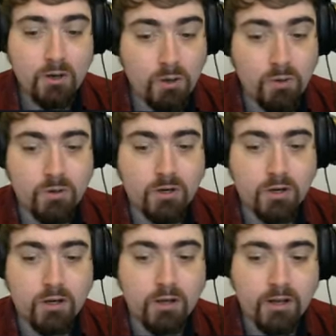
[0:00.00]
Oh,
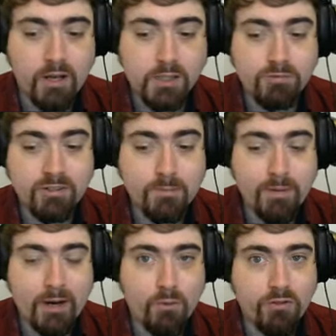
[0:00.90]
Khal brings it
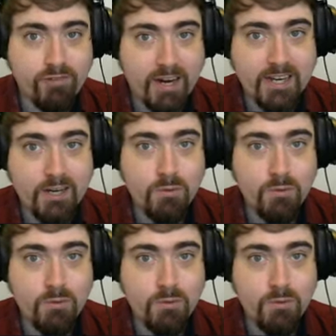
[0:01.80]
back with raiding,